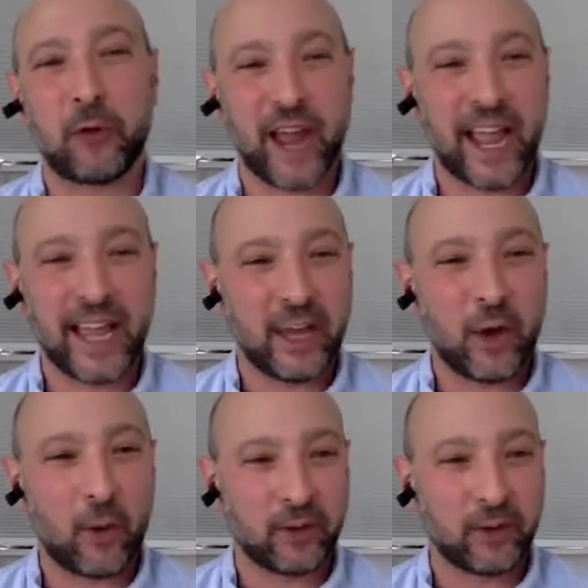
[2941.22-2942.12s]
80
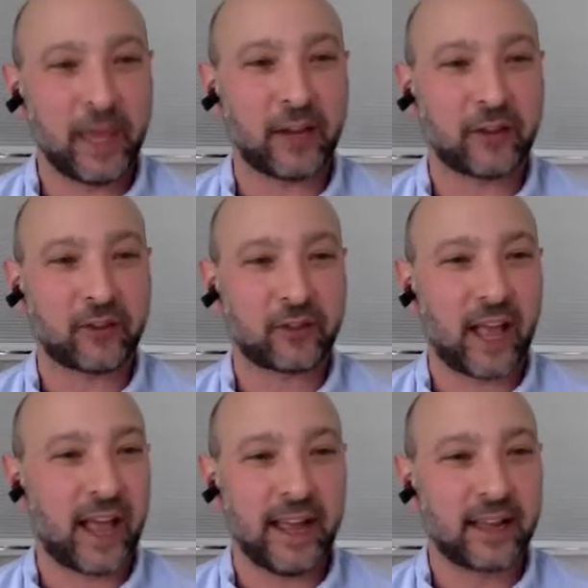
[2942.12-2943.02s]
always made us
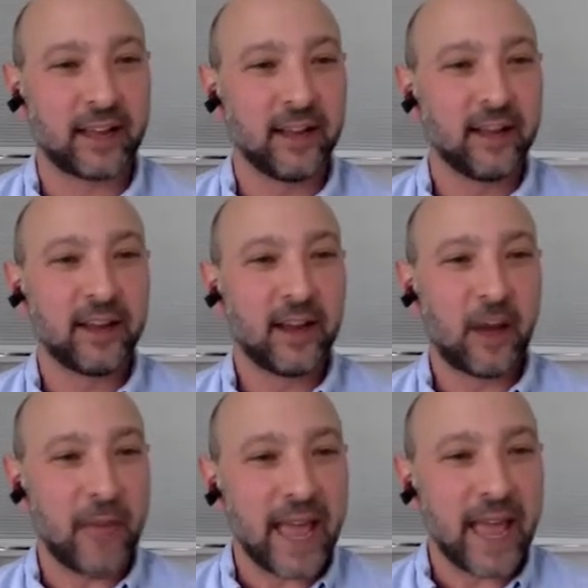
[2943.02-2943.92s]
like
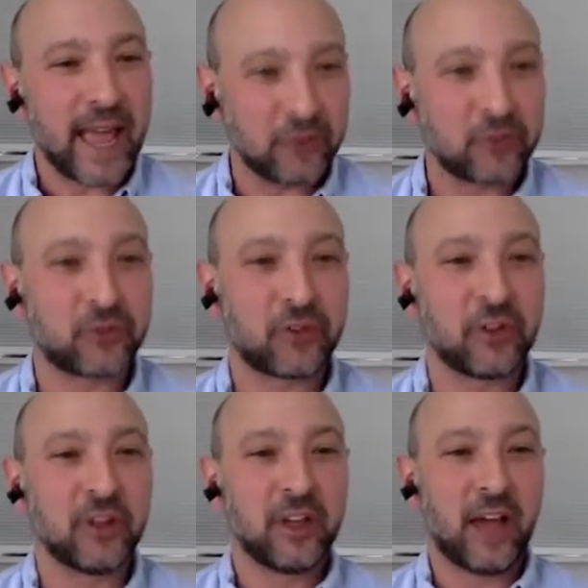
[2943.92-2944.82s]
amazed.
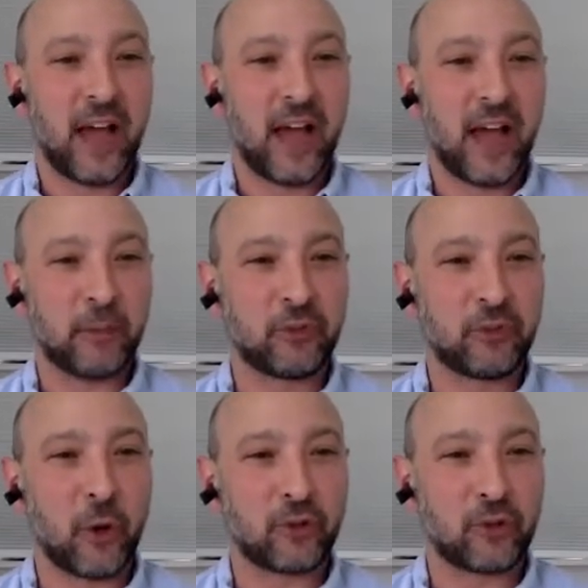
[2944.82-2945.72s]
So
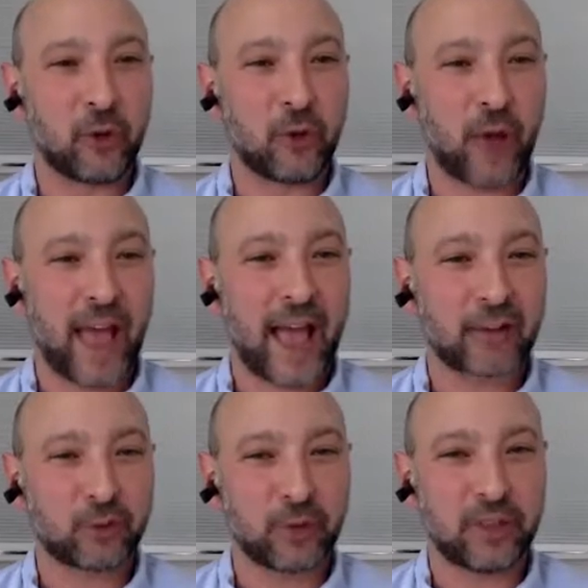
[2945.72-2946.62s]
I
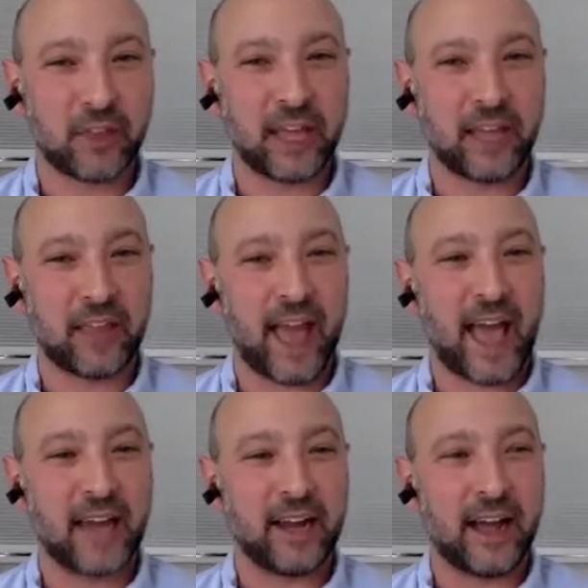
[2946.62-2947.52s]
actually think that
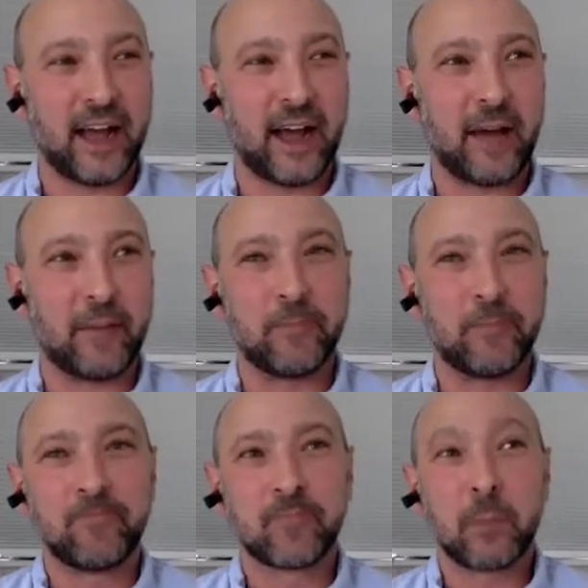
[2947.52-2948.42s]

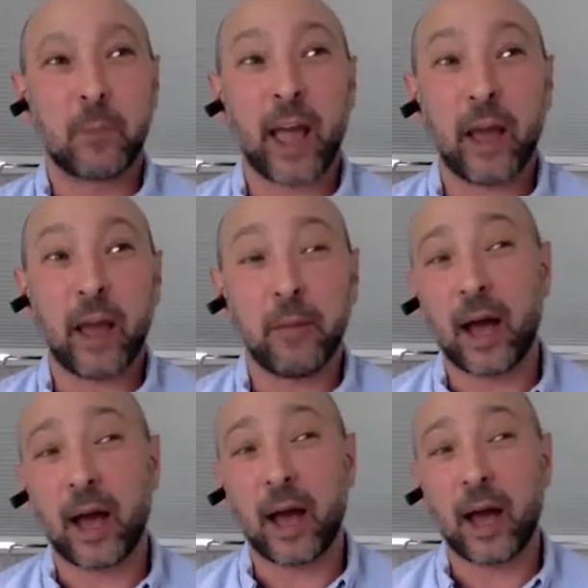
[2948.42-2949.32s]

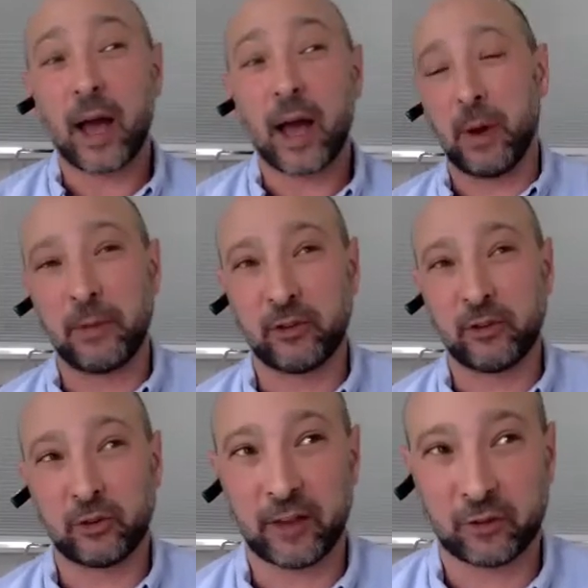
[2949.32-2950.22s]
my bubby just
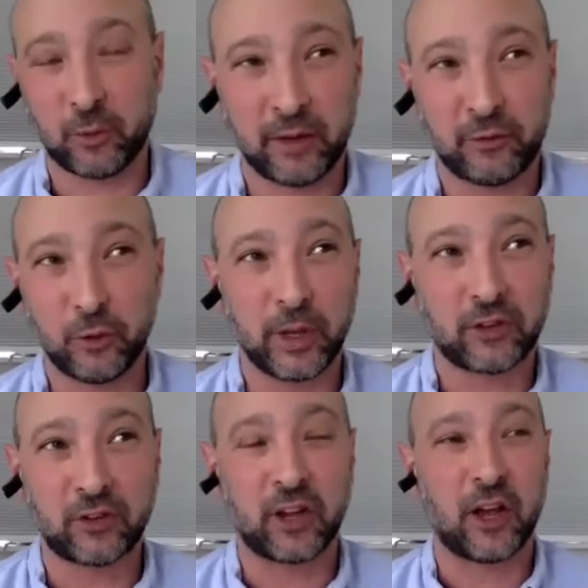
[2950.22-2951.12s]
passed away a few weeks
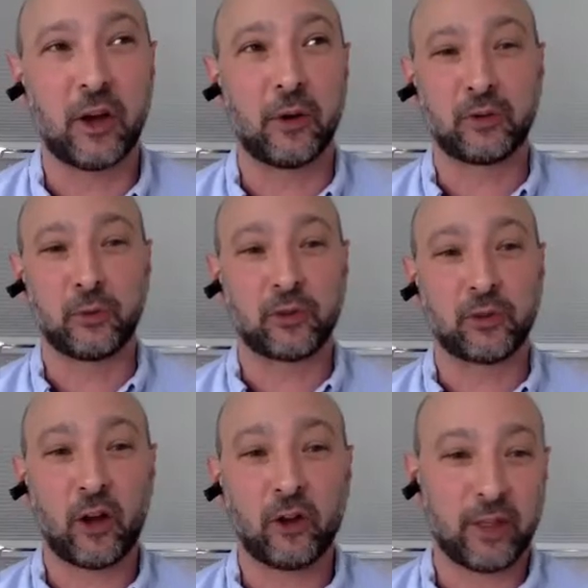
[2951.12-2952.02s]
ago. She was
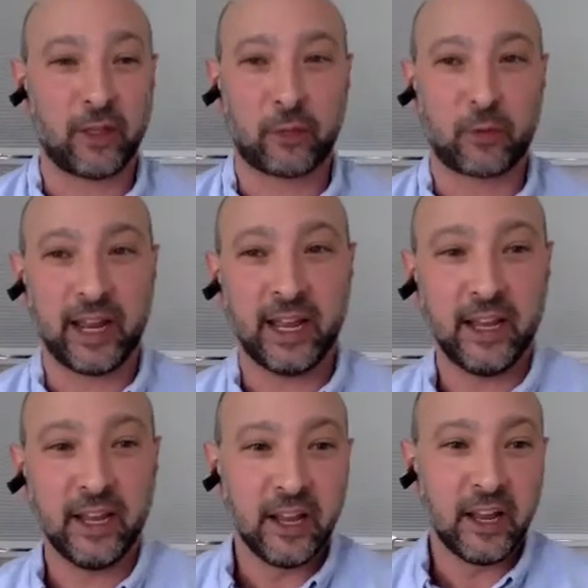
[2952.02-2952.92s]
103.
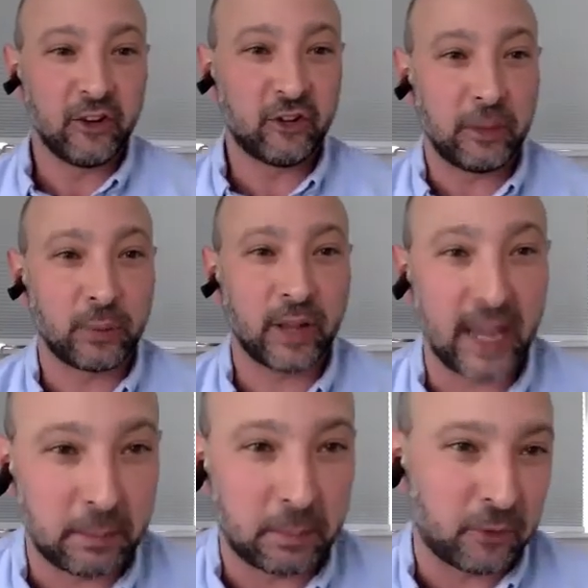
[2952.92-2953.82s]
She
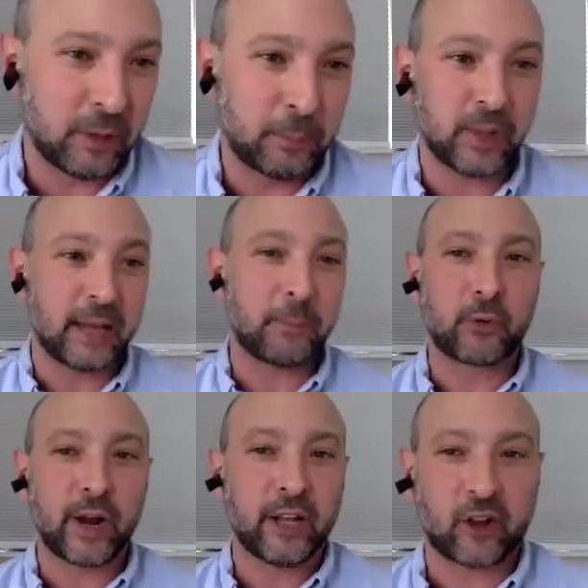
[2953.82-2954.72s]
played
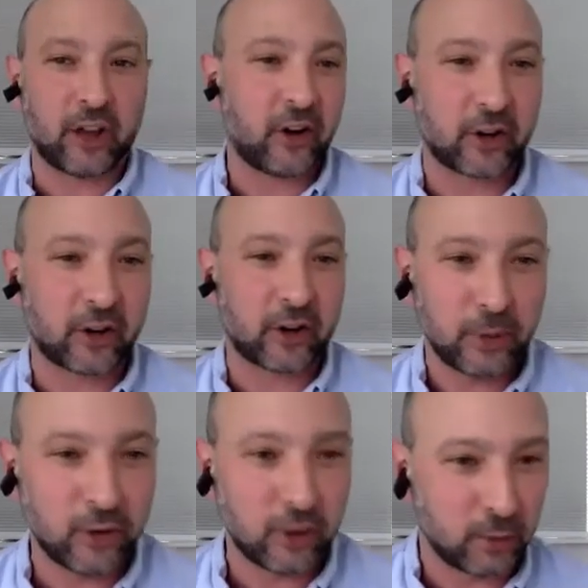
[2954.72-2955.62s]
bridge on her
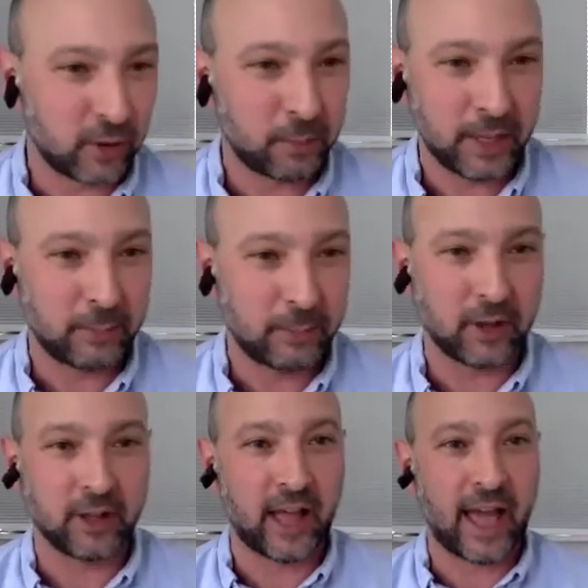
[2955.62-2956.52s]
computer with
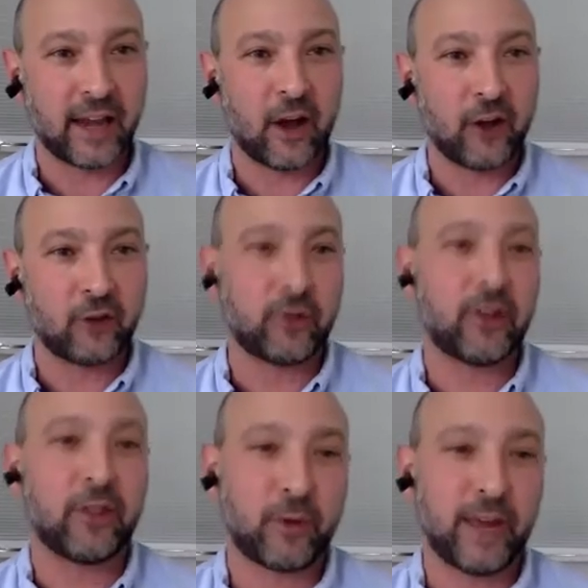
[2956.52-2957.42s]
people at
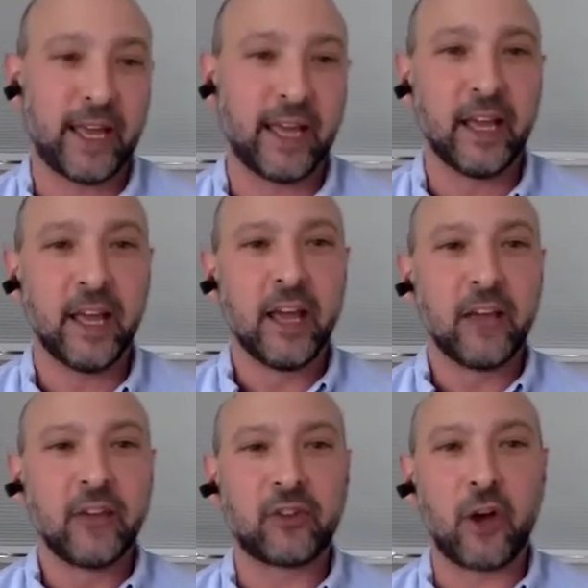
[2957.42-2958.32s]
103.
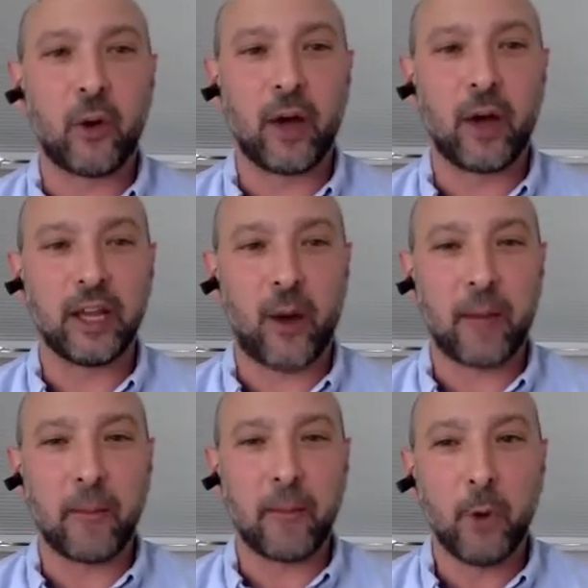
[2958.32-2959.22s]
So,
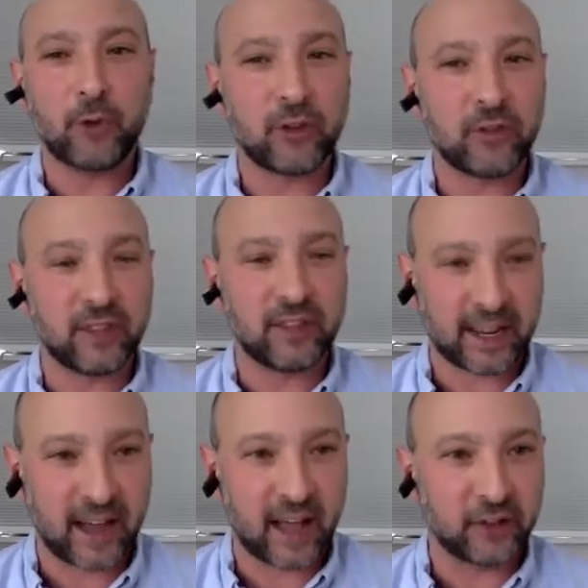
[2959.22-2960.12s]
most of the
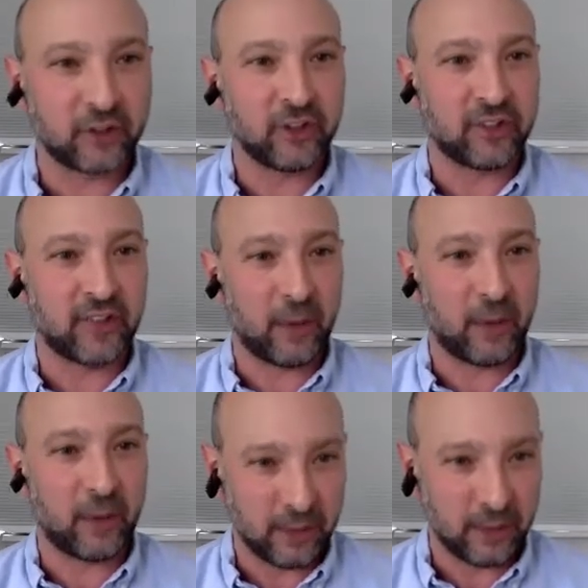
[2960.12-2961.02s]
technologies that we
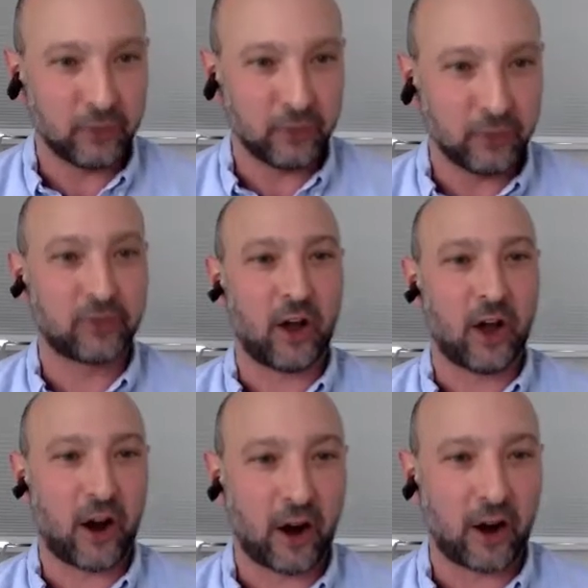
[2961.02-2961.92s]
use
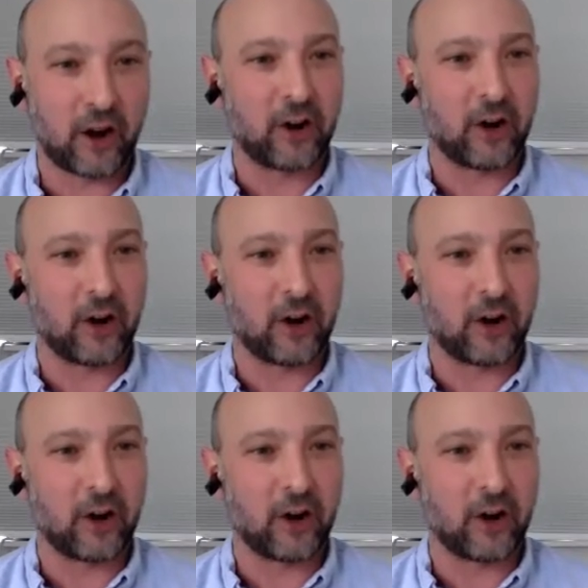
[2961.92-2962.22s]
are